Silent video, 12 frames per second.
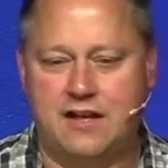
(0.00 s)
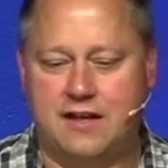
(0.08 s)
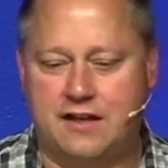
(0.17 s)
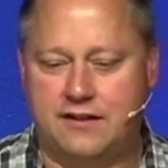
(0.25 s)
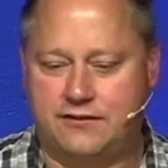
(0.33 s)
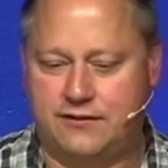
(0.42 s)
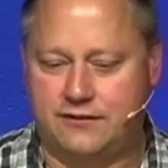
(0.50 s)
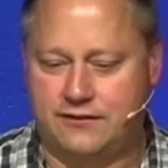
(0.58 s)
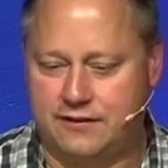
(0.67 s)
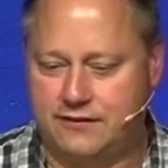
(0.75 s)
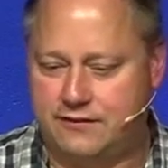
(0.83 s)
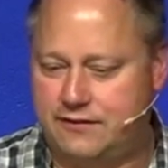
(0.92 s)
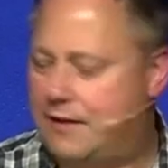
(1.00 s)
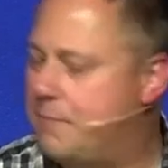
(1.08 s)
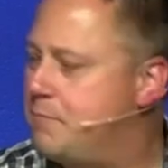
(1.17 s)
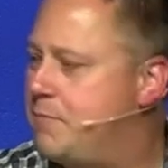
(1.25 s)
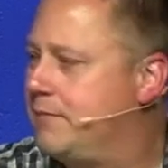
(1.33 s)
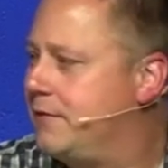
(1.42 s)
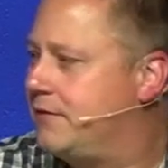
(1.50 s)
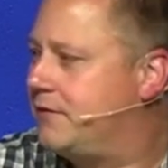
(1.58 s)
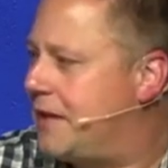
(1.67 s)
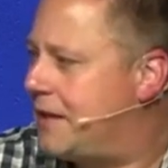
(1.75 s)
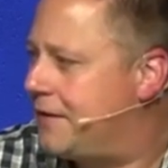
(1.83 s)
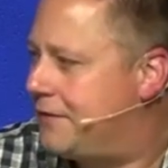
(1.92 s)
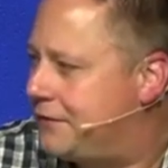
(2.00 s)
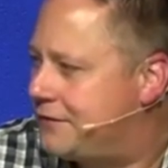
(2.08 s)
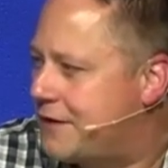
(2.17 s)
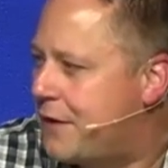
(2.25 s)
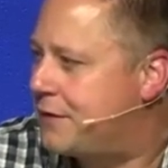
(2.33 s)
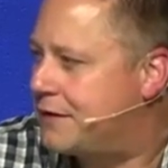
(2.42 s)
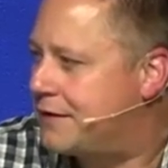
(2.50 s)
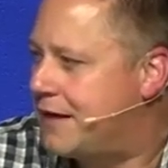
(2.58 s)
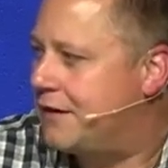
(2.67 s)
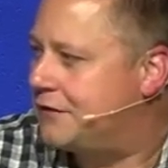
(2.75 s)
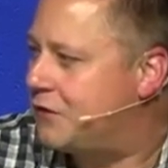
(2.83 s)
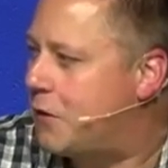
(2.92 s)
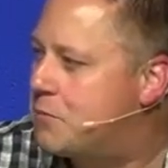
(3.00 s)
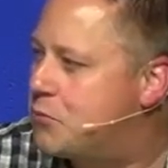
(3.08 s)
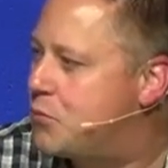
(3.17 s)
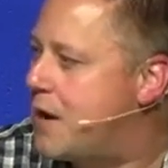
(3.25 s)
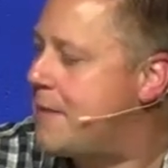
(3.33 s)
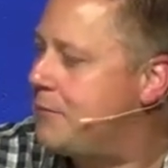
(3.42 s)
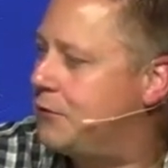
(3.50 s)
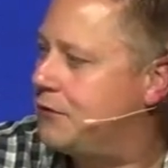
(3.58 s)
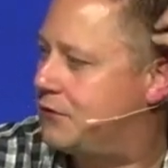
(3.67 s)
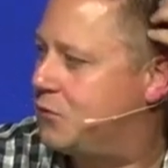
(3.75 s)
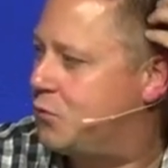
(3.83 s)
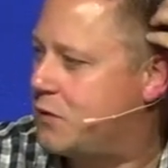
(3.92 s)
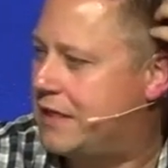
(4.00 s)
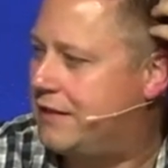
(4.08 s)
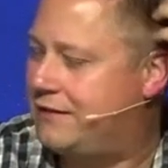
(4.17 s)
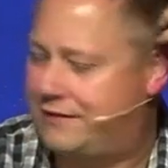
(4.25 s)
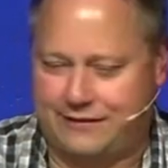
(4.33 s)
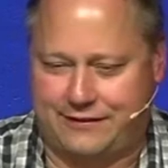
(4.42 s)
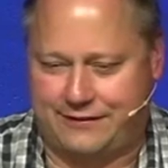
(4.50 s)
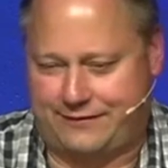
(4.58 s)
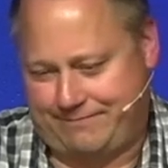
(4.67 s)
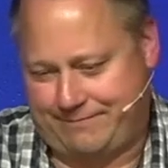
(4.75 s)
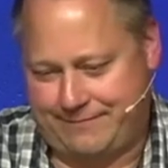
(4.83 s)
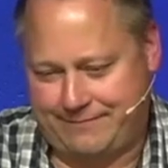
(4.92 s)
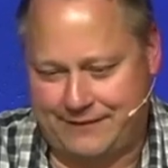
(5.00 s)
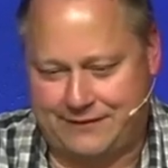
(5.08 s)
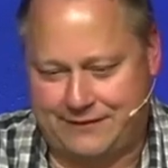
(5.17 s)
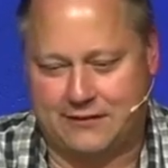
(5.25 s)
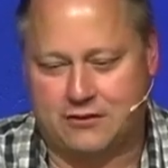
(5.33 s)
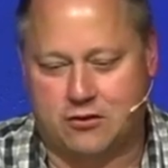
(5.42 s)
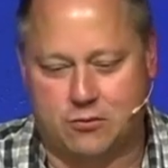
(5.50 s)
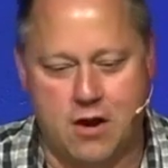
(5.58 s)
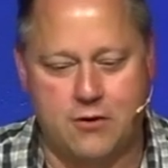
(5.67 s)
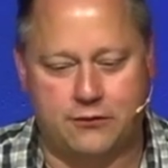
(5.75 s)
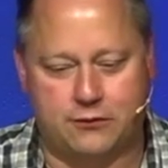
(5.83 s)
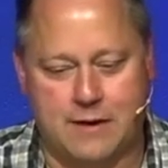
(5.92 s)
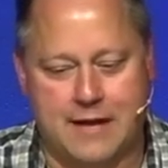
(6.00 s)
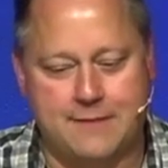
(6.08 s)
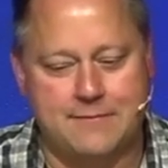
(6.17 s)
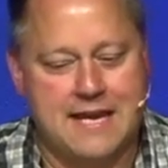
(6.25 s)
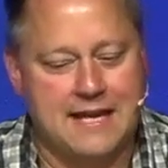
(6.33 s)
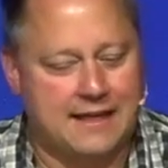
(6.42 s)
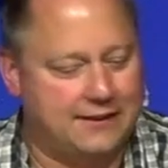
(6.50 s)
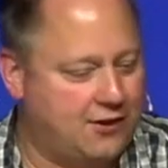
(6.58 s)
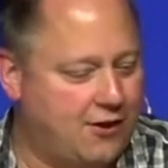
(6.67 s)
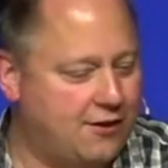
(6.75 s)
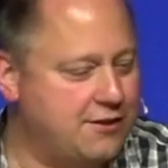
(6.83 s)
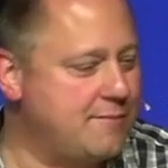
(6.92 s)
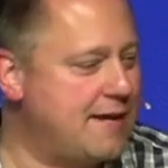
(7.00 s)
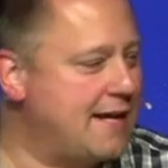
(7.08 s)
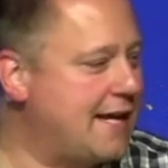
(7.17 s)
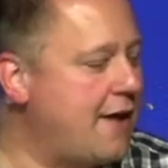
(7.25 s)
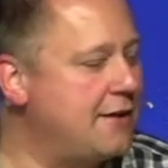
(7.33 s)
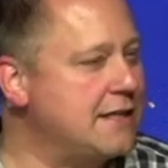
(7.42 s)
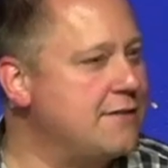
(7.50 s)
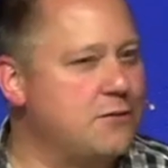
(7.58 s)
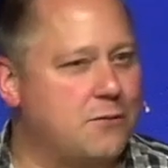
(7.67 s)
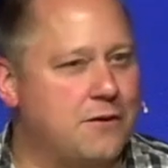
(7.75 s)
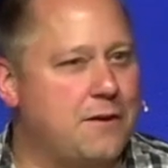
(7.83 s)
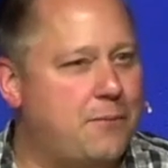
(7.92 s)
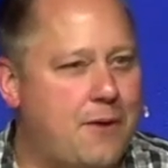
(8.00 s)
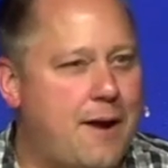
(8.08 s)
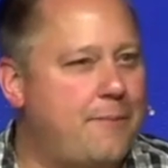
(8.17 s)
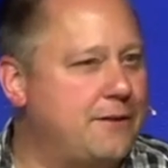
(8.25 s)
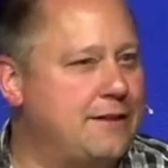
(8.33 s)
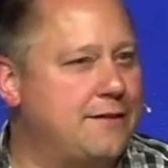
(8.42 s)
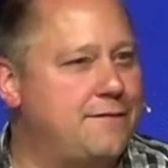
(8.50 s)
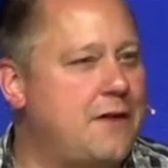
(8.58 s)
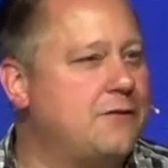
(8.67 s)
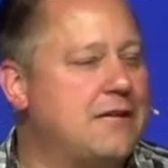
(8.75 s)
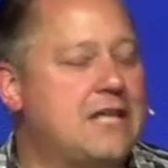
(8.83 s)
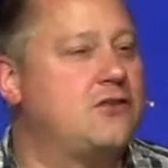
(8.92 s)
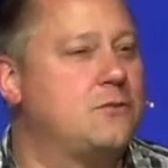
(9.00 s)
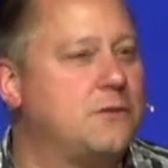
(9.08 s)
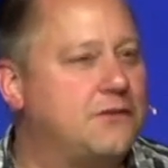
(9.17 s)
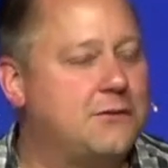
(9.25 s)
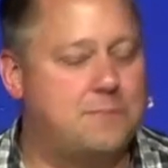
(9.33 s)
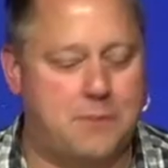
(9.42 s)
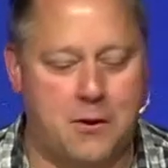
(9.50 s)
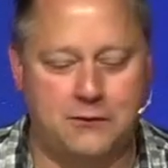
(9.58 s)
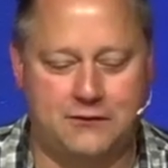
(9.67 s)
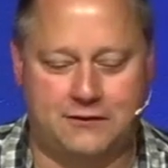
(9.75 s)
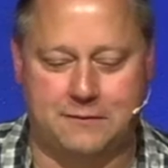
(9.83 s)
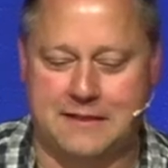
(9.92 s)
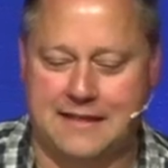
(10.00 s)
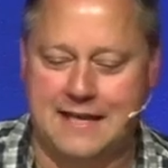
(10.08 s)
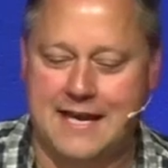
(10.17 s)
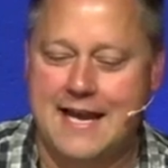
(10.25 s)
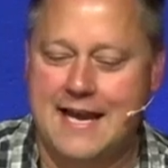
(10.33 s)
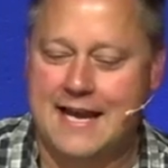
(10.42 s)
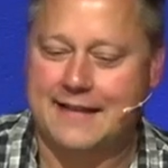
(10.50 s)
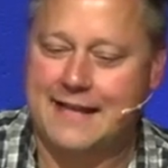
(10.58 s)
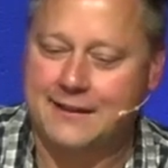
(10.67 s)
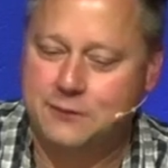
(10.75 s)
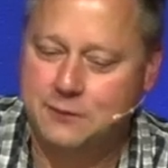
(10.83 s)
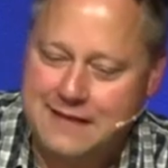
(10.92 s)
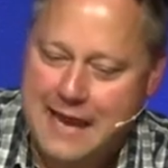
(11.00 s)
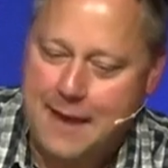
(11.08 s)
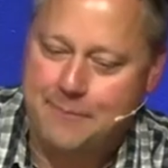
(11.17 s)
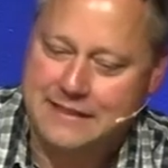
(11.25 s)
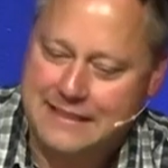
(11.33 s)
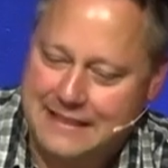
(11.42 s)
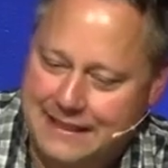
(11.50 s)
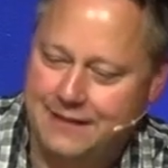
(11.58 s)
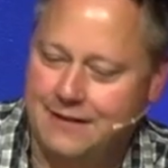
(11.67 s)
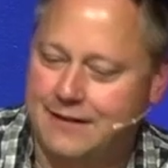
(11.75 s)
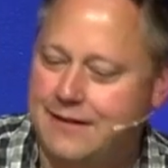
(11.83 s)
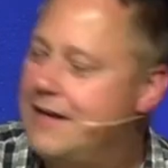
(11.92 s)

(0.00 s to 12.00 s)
it's just it's, uh, it's there's nothing there. It's all brambles and weeds and there's it's, it's gross, right? It's hard to make out even where the property, the foundation was supposed to be. And that's what's happening here.